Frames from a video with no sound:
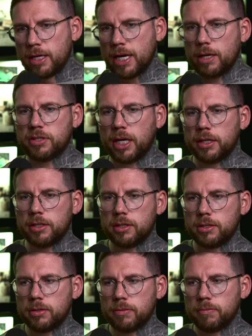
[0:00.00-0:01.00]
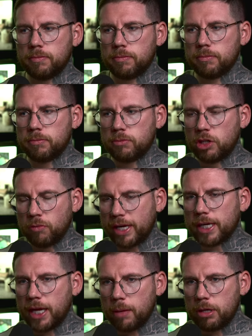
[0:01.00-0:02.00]
I was like, do you
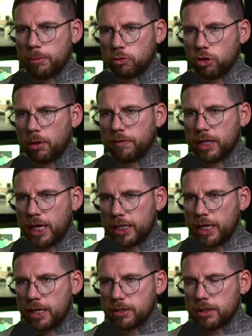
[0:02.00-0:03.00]
regularly get people drop off at 90 days?